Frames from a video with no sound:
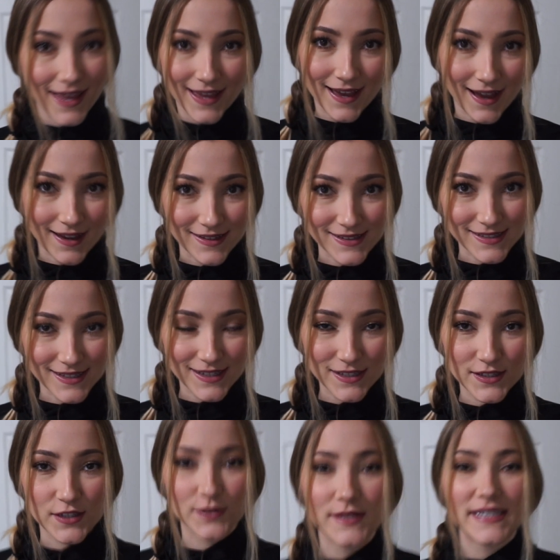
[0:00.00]
Hey guys,
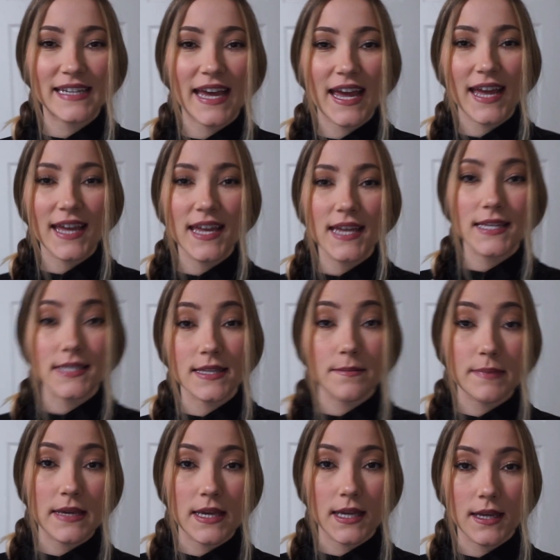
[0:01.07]
so today is the
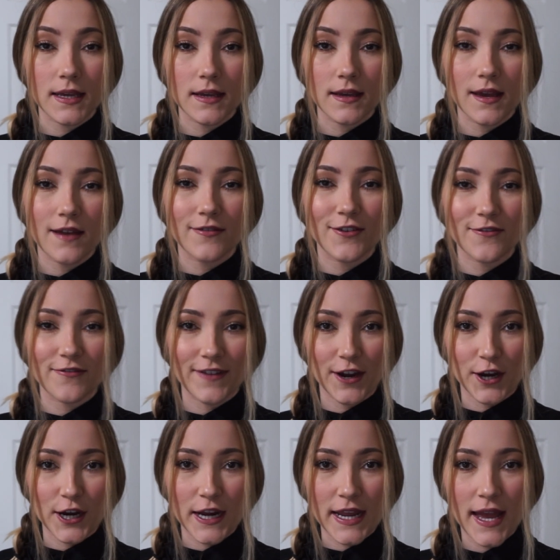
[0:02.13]
beginning of a
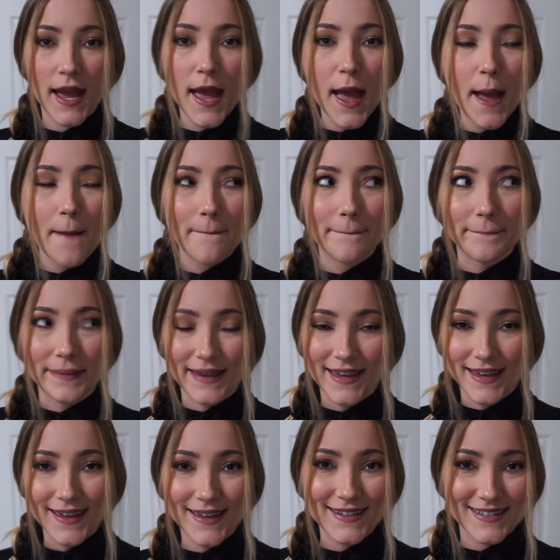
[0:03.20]
very
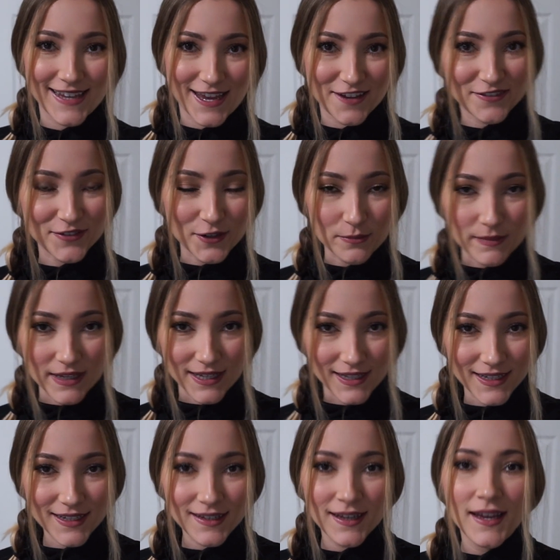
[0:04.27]
big day for
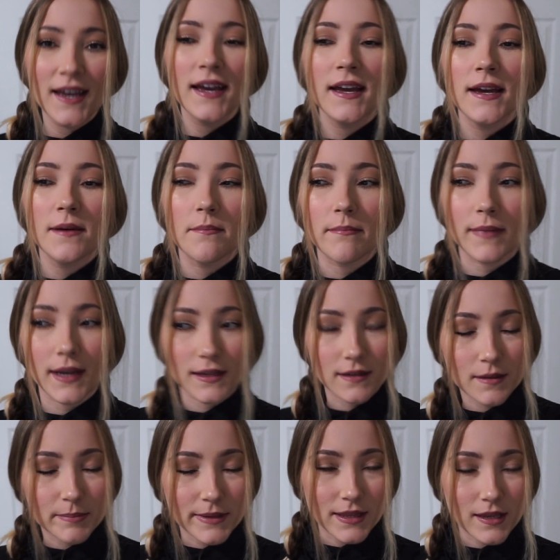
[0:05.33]
me. Might
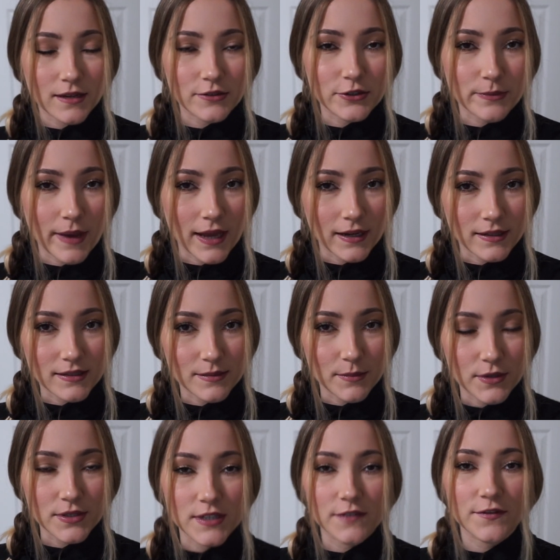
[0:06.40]
not be that dramatic to
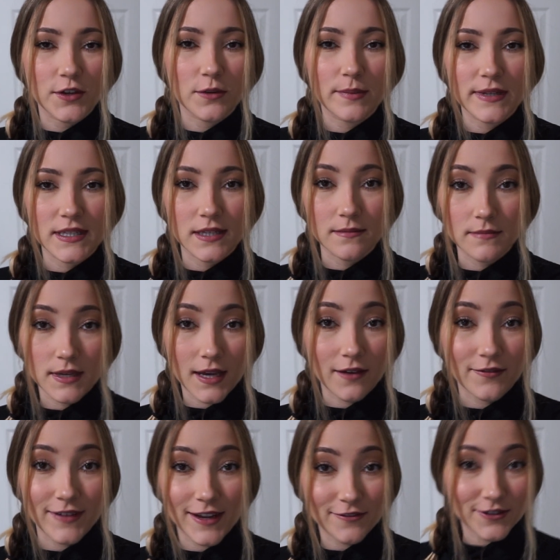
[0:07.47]
most of you, but to me, I've
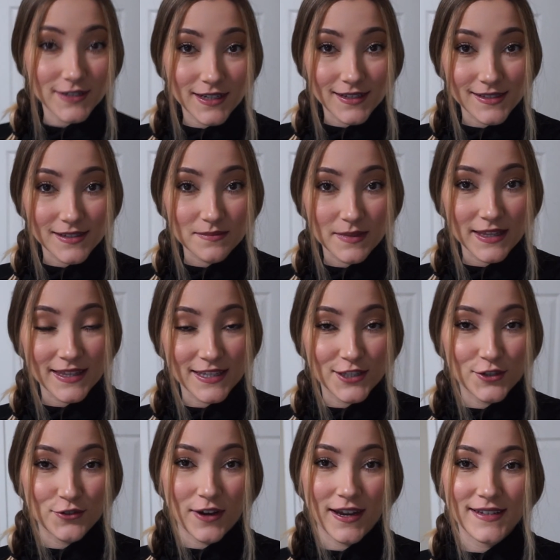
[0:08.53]
never done something this
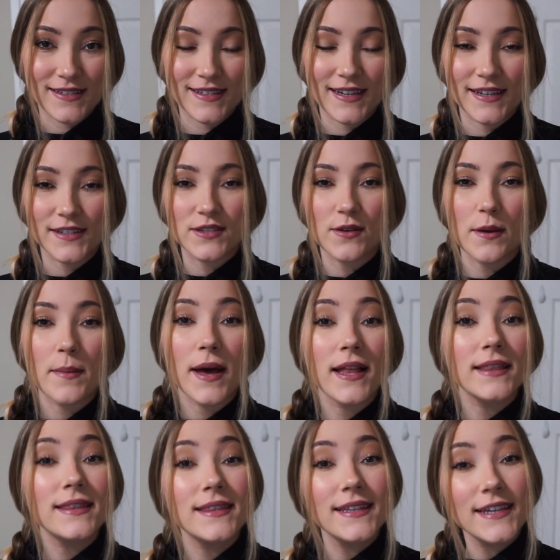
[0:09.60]
drastic, so I'm a
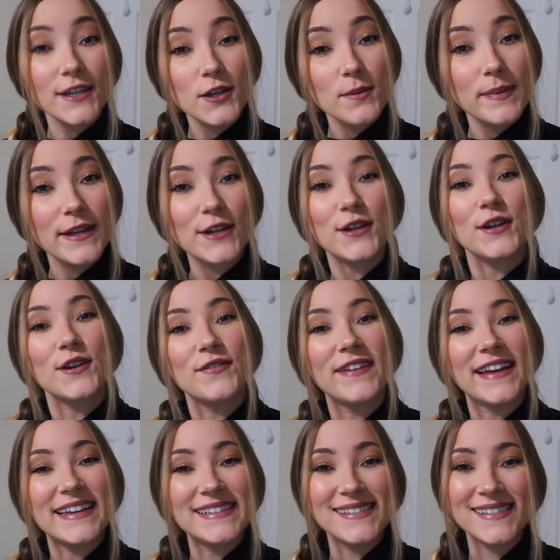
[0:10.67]
little bit
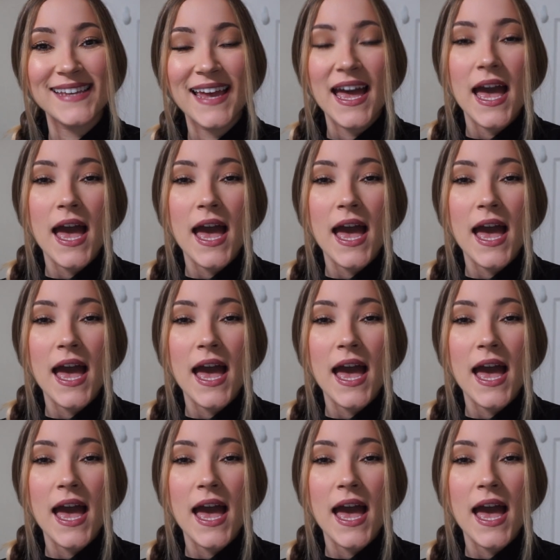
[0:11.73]
nervous.